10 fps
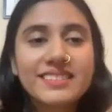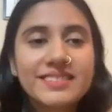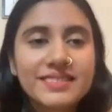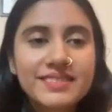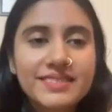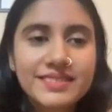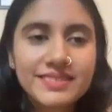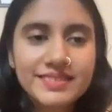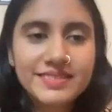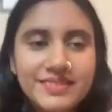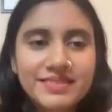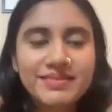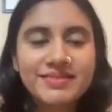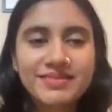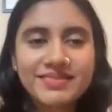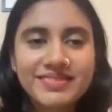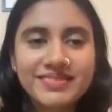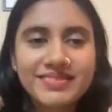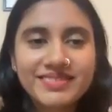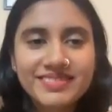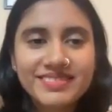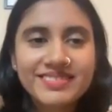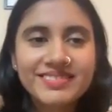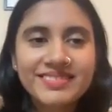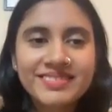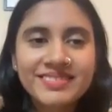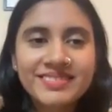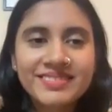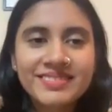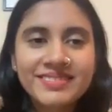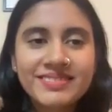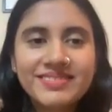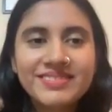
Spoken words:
[no speech]